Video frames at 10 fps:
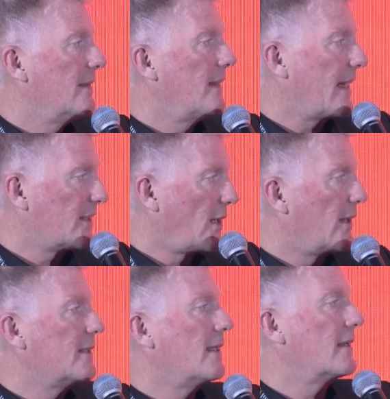
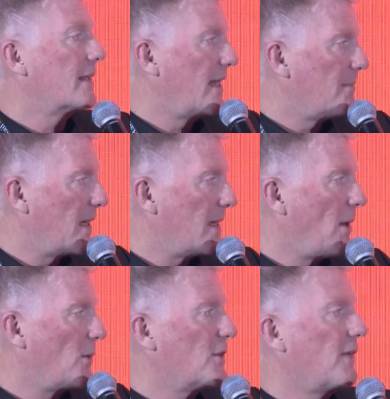excited, keep me
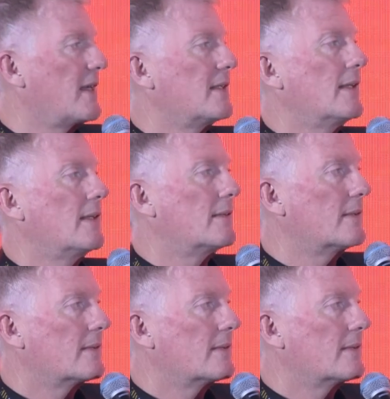motivated.